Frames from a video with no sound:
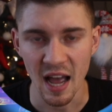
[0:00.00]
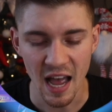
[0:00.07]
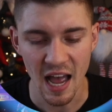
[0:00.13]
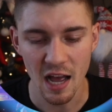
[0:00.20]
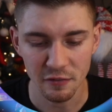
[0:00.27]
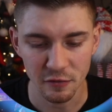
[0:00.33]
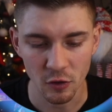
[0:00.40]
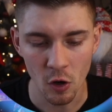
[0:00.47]

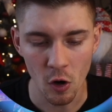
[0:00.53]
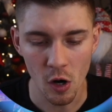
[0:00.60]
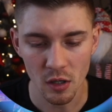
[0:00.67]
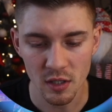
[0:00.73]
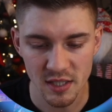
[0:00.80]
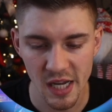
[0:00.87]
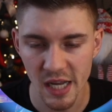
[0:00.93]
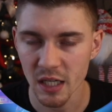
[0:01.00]
have
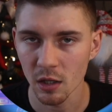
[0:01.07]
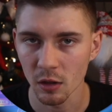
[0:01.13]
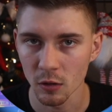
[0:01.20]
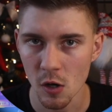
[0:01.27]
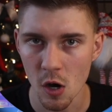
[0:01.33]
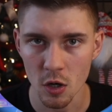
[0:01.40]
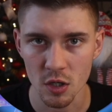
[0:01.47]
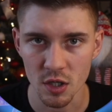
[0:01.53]
content
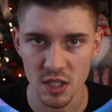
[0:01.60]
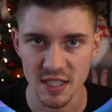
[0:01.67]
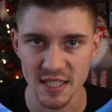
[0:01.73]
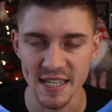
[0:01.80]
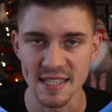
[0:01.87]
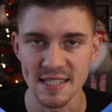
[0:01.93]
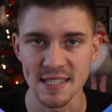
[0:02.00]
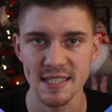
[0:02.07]
lockers
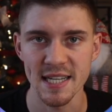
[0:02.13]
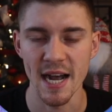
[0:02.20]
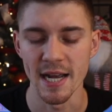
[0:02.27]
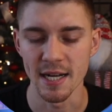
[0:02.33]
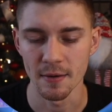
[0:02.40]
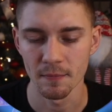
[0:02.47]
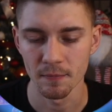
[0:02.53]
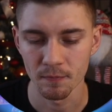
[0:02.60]

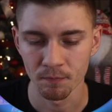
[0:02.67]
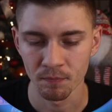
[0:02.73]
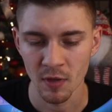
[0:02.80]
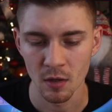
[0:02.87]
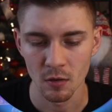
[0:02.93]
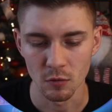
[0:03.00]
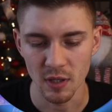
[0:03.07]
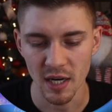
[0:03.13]
inside,
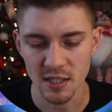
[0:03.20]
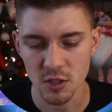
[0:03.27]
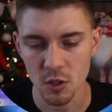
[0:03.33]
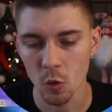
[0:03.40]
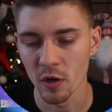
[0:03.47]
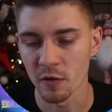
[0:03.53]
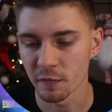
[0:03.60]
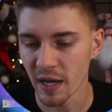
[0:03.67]
right?
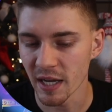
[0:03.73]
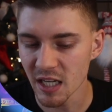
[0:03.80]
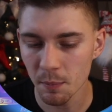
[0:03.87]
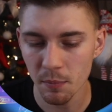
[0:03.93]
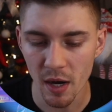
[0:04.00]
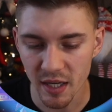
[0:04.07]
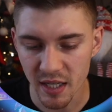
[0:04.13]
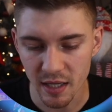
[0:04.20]
So if
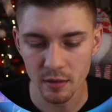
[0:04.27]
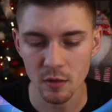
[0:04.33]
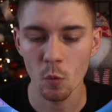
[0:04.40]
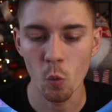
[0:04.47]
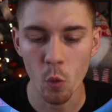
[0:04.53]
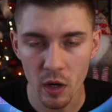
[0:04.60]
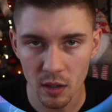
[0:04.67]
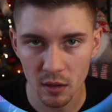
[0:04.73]
anybody in the
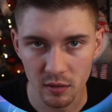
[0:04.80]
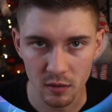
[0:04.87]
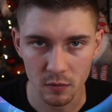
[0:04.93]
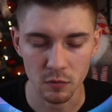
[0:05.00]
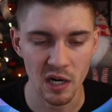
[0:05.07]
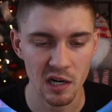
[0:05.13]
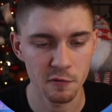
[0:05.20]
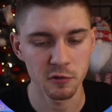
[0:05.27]
world,
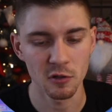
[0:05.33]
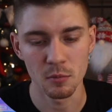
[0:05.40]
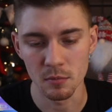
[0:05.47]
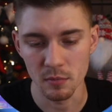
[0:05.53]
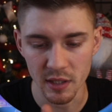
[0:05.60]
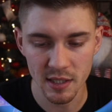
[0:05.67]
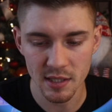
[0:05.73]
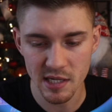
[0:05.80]
right, from
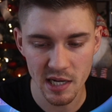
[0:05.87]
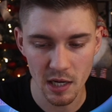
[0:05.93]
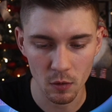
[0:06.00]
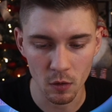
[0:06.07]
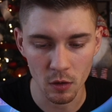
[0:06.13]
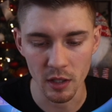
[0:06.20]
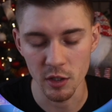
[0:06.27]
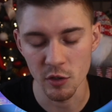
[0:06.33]
India
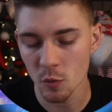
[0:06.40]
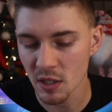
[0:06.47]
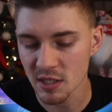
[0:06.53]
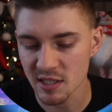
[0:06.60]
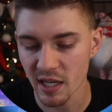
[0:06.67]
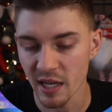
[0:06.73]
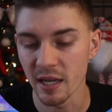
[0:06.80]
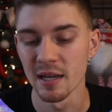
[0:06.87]
or
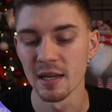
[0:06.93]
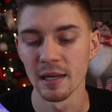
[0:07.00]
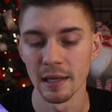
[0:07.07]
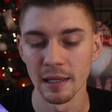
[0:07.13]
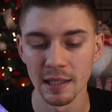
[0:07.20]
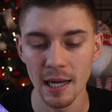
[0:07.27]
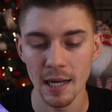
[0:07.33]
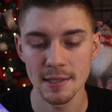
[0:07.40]
USA
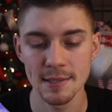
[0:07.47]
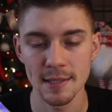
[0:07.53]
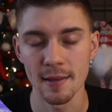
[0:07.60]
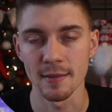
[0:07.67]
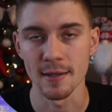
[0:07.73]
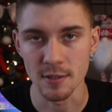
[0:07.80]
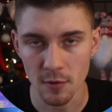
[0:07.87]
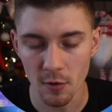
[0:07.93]
lands
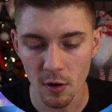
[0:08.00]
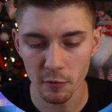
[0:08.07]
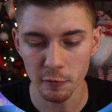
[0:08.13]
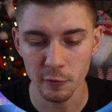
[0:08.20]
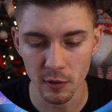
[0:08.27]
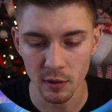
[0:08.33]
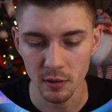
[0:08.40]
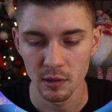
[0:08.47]
on this
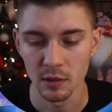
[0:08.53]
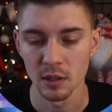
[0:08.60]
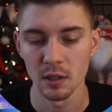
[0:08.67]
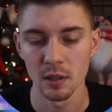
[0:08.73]
offer,